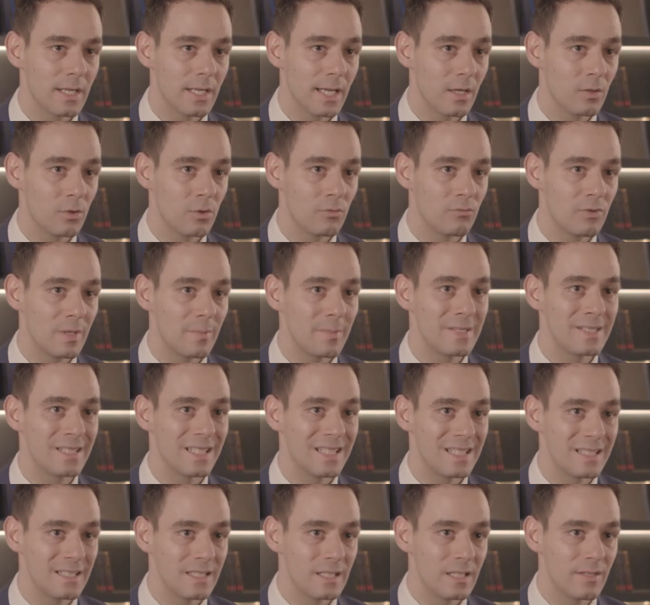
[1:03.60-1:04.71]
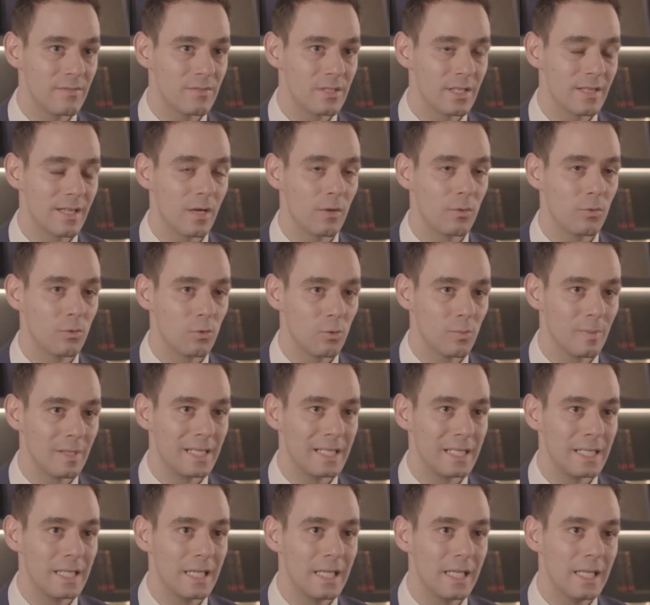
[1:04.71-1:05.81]
landlord representatives, and they are
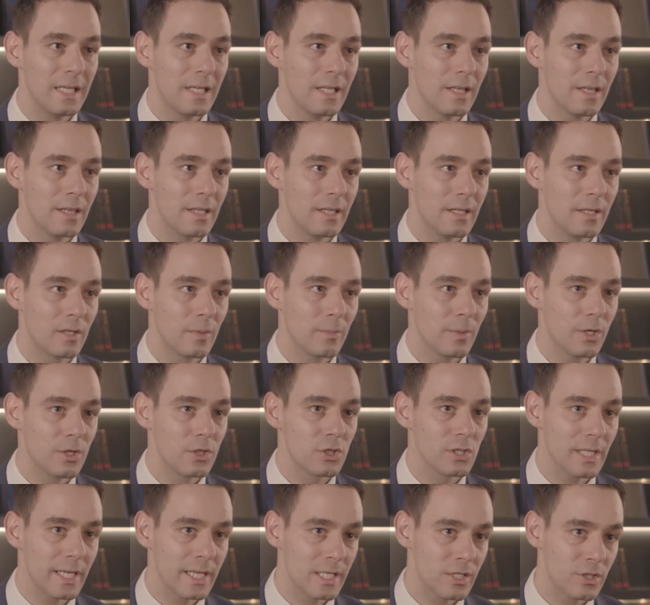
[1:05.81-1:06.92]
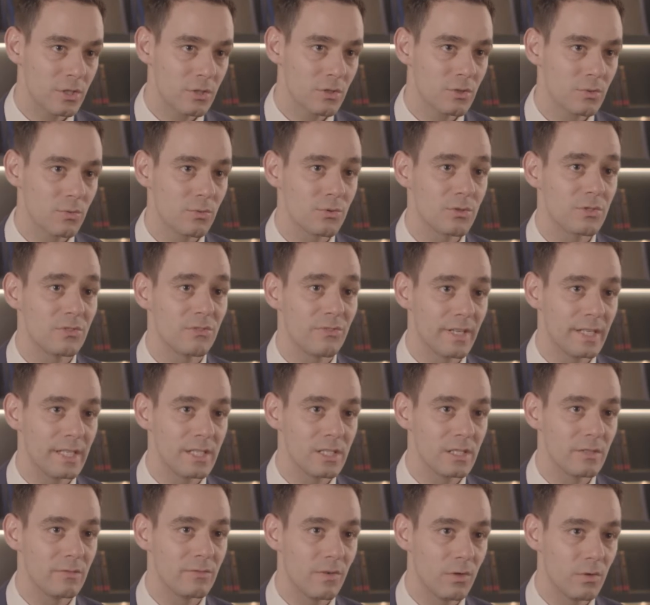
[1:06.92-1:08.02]
normally the commercial agents or
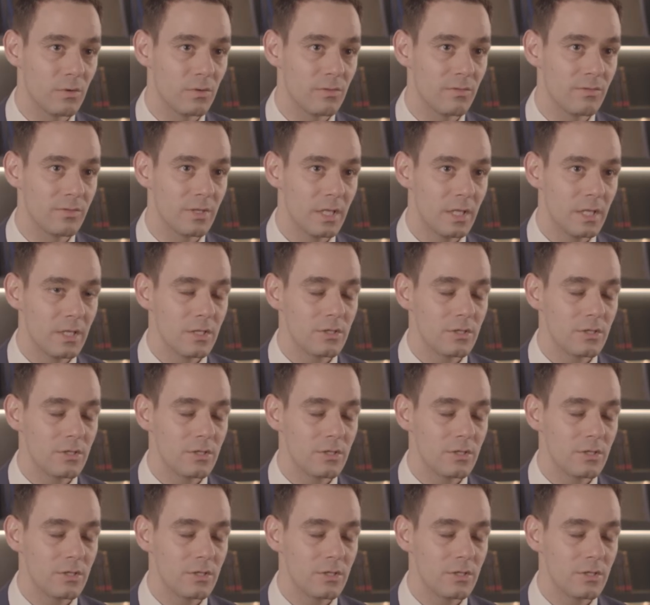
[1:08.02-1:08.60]
surveyors involved.